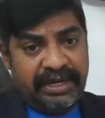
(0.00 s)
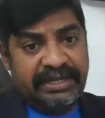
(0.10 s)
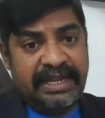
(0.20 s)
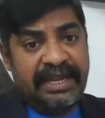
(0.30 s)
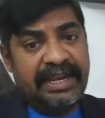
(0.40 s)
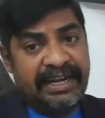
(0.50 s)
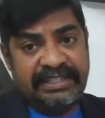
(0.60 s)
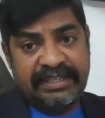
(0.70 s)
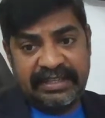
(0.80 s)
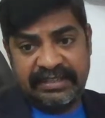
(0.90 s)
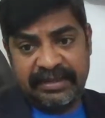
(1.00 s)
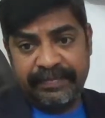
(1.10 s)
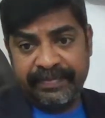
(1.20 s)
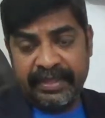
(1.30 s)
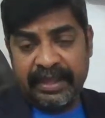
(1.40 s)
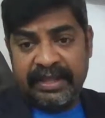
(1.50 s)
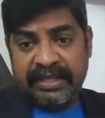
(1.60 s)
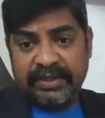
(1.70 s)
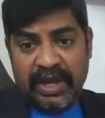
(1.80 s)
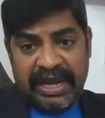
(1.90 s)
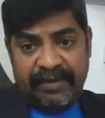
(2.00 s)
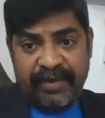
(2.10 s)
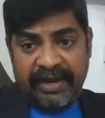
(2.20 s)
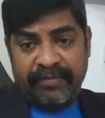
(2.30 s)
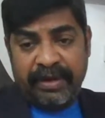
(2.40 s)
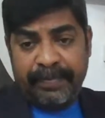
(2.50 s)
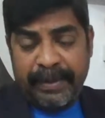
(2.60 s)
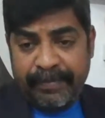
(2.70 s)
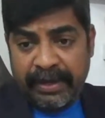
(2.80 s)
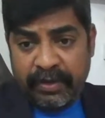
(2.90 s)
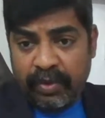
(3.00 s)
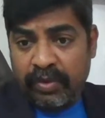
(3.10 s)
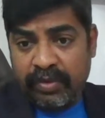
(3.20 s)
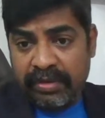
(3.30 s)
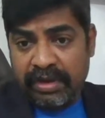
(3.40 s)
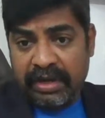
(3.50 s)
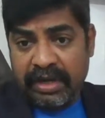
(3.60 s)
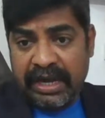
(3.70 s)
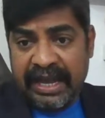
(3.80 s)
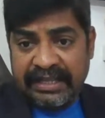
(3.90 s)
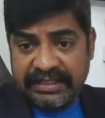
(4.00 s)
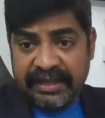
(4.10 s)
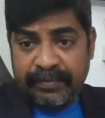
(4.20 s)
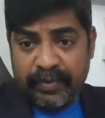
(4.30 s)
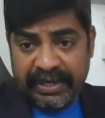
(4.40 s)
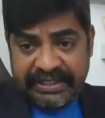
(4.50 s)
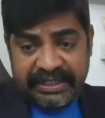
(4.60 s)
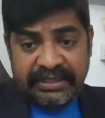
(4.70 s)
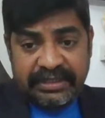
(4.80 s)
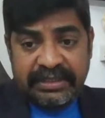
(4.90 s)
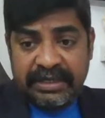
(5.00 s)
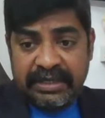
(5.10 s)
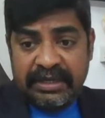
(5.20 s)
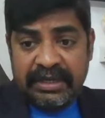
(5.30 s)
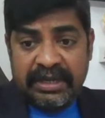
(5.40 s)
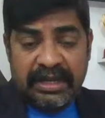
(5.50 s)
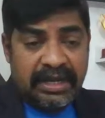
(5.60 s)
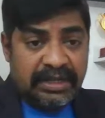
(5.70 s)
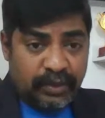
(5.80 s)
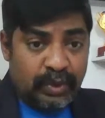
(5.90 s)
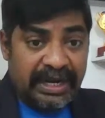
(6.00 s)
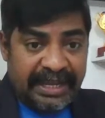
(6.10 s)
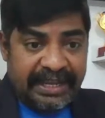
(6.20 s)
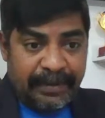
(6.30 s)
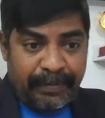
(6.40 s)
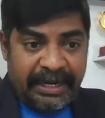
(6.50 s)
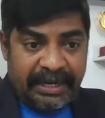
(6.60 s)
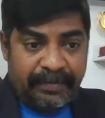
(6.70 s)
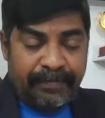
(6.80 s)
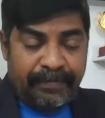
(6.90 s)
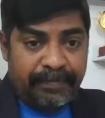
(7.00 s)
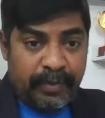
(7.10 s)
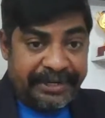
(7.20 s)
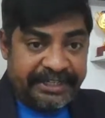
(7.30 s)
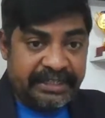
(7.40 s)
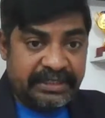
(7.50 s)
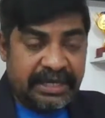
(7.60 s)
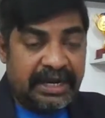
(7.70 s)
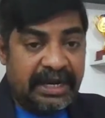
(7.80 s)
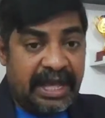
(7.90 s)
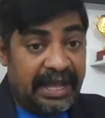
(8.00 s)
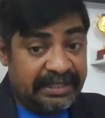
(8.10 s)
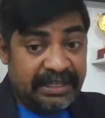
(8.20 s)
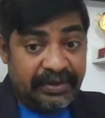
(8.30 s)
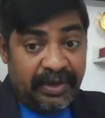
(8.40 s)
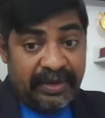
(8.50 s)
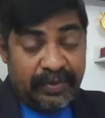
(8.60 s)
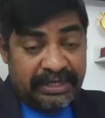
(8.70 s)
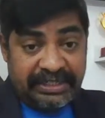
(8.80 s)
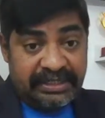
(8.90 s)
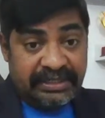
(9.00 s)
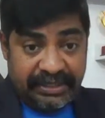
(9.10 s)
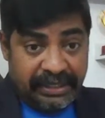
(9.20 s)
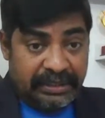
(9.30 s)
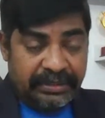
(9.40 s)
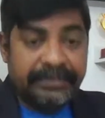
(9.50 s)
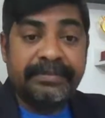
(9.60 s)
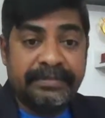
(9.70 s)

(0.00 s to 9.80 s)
It's a EDC system. So I'll wait for people to ask some questions so that I can pick it up questions and answer your questions here.